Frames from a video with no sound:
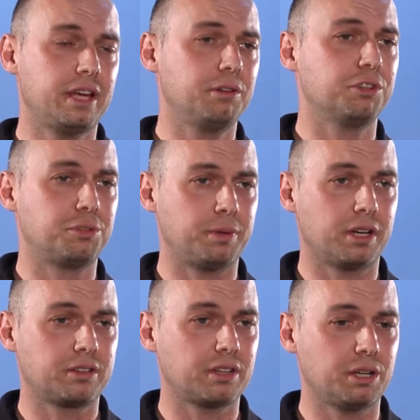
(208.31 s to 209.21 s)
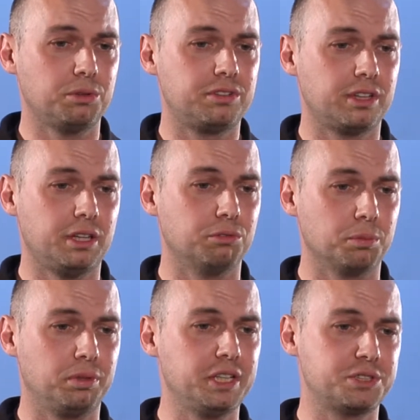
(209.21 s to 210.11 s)
that respect, I would say
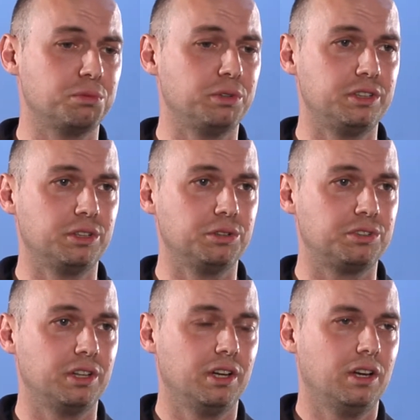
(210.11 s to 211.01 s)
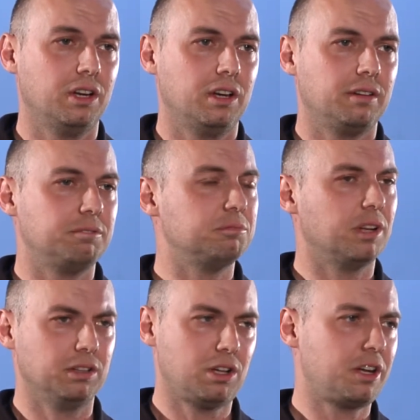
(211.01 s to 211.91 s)
replacement windows,
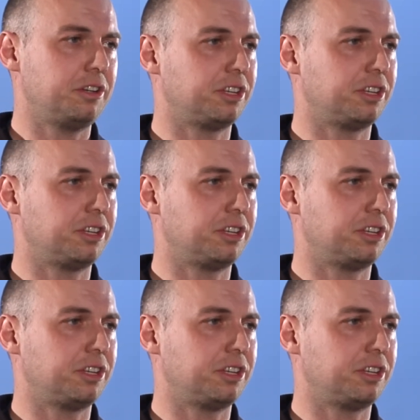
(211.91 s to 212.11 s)
a lot of